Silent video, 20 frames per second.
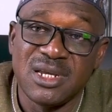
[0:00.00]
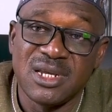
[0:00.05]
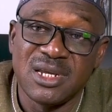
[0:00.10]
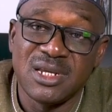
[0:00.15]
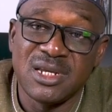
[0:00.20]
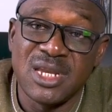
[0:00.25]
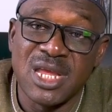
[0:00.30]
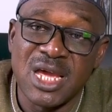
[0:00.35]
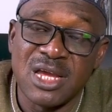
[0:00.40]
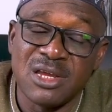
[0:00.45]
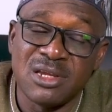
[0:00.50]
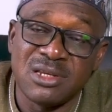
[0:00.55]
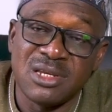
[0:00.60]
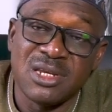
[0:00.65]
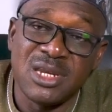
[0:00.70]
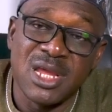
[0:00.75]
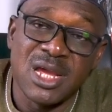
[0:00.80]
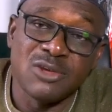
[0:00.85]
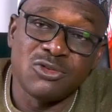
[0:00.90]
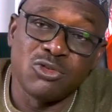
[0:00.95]
they
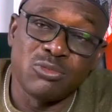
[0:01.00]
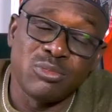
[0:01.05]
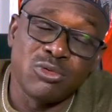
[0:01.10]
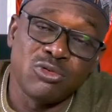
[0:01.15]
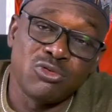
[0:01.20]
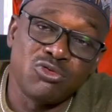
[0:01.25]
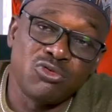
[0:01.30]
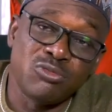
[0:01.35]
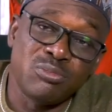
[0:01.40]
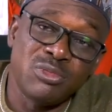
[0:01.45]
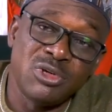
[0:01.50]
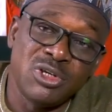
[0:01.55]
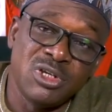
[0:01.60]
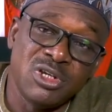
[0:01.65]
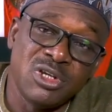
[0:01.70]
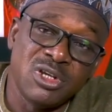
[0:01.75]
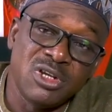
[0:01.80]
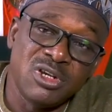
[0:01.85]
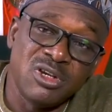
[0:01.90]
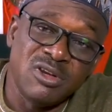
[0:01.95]
are supposed to
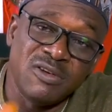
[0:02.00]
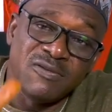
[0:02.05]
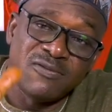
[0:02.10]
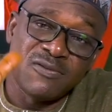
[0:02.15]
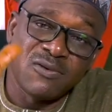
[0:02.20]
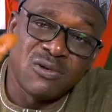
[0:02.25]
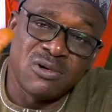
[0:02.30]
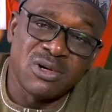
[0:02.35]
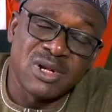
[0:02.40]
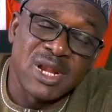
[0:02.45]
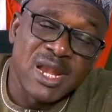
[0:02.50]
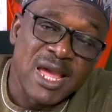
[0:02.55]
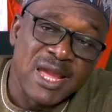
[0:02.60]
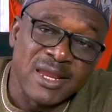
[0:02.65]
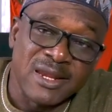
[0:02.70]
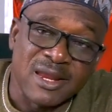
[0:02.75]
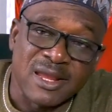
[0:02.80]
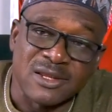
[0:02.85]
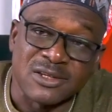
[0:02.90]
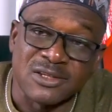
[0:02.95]
be the
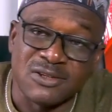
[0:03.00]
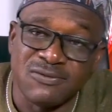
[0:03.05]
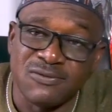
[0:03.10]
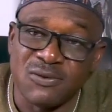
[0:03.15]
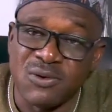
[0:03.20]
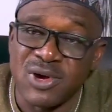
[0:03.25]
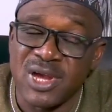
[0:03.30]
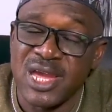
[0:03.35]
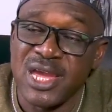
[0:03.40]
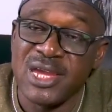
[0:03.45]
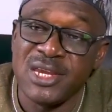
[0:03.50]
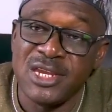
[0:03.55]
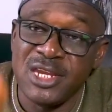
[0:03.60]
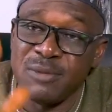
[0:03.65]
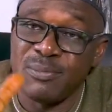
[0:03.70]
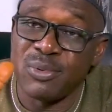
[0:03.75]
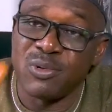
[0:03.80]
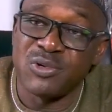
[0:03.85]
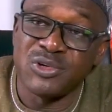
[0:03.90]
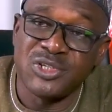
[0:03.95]
frontliners for any
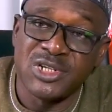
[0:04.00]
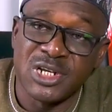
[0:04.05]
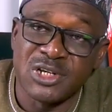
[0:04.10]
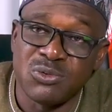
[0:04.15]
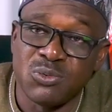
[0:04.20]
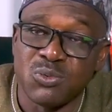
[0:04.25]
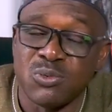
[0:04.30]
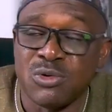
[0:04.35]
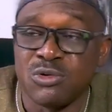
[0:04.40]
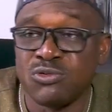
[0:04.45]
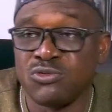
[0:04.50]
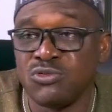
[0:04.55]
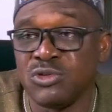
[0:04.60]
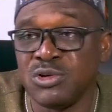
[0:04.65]
project we want to